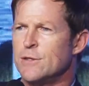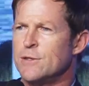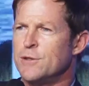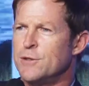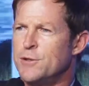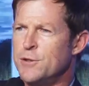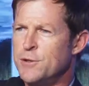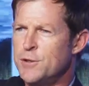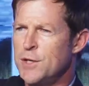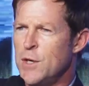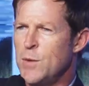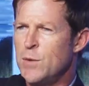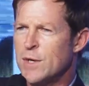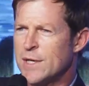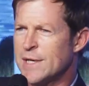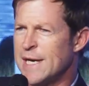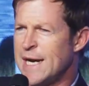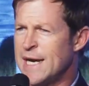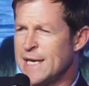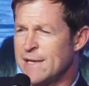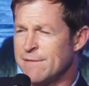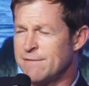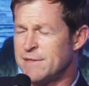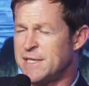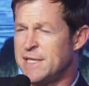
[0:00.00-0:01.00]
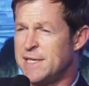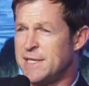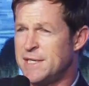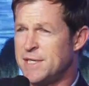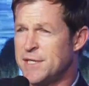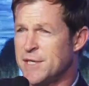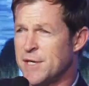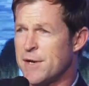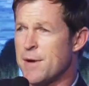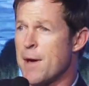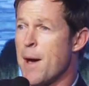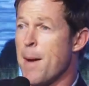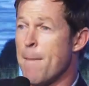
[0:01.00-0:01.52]
Do you know what kind of
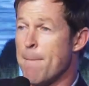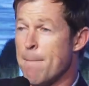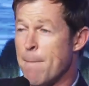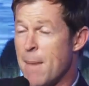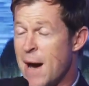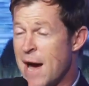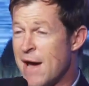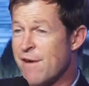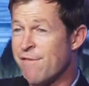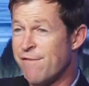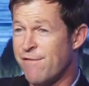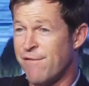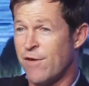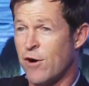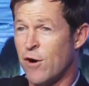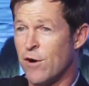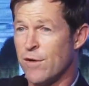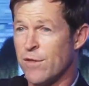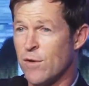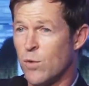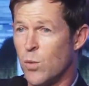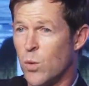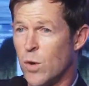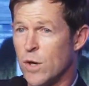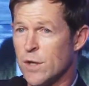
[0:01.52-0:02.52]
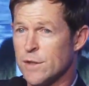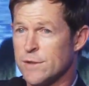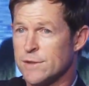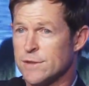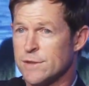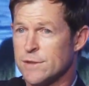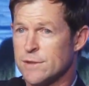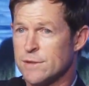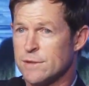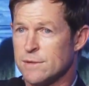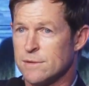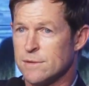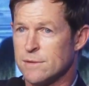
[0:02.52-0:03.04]
teacher my father
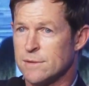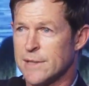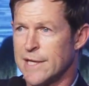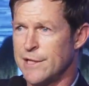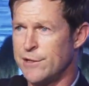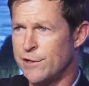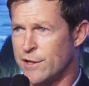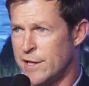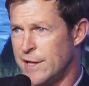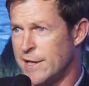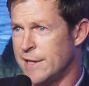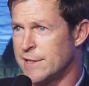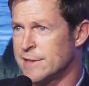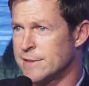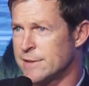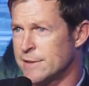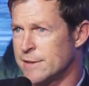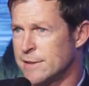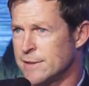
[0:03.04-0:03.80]
was? Can you guess?